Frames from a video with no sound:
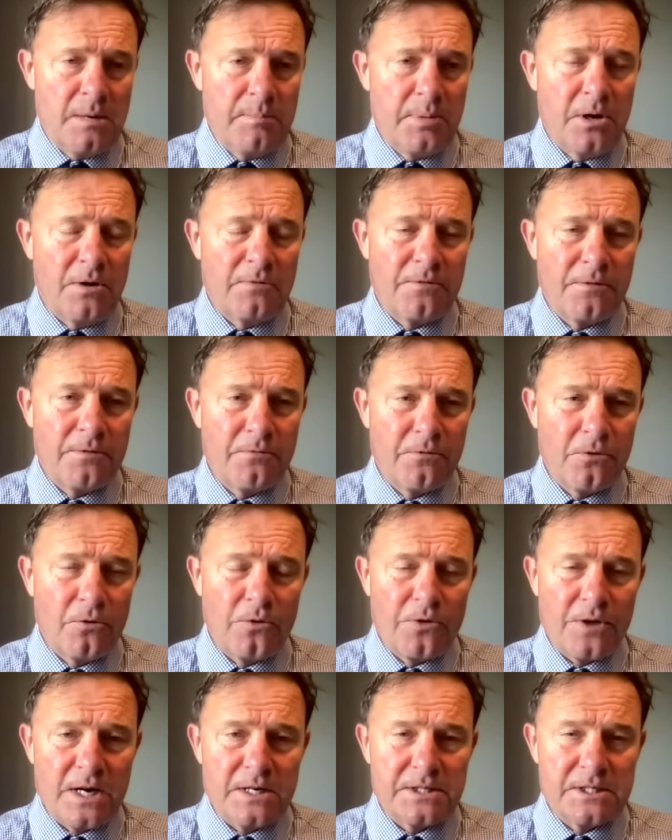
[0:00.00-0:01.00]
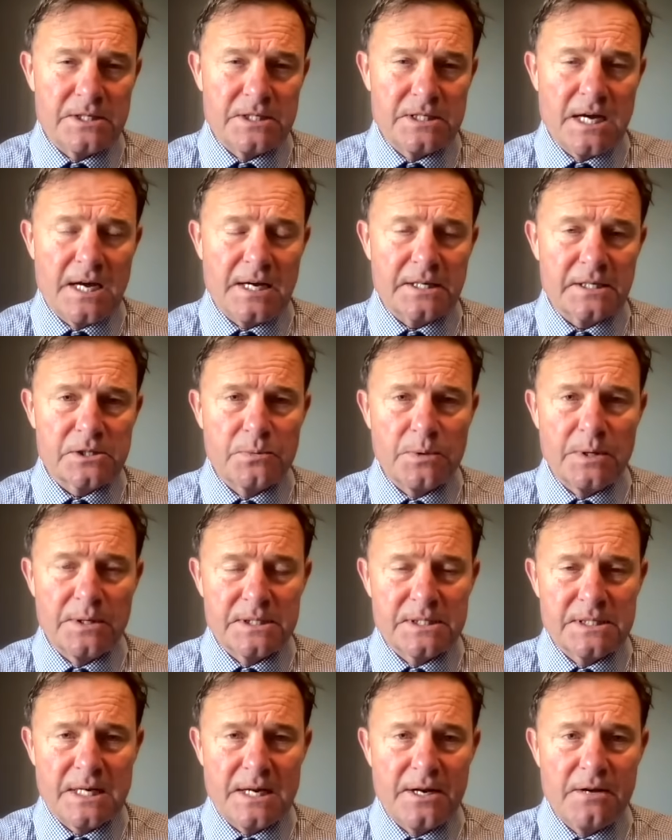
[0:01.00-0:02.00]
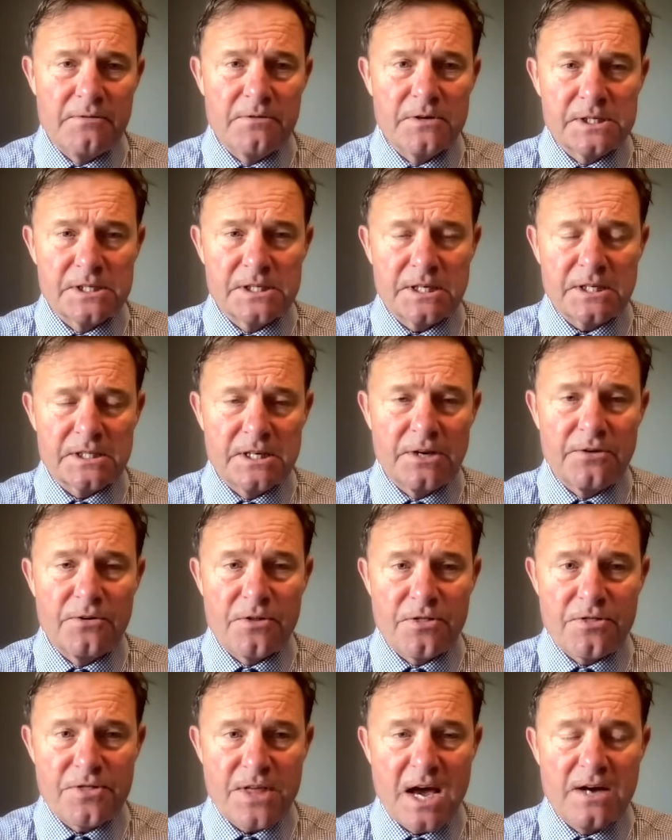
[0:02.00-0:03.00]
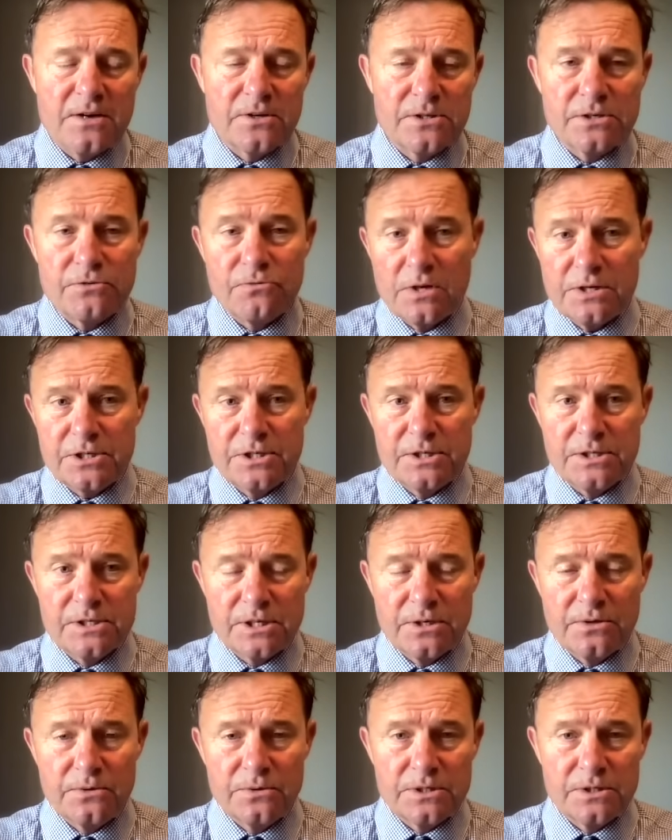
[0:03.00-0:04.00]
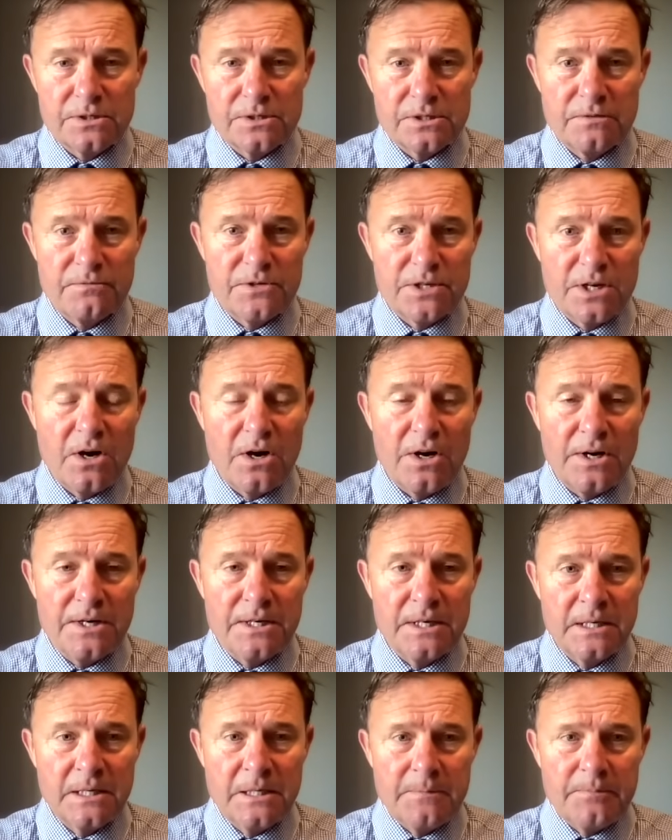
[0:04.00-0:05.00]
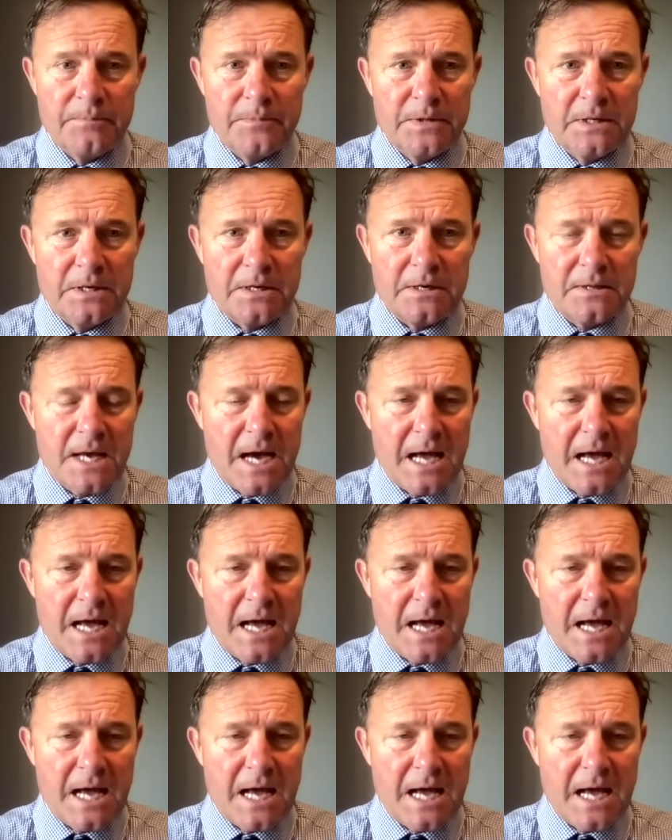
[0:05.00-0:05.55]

apart from the 4,000 tanks, we understand over 600,000 Russian soldiers have died. You know,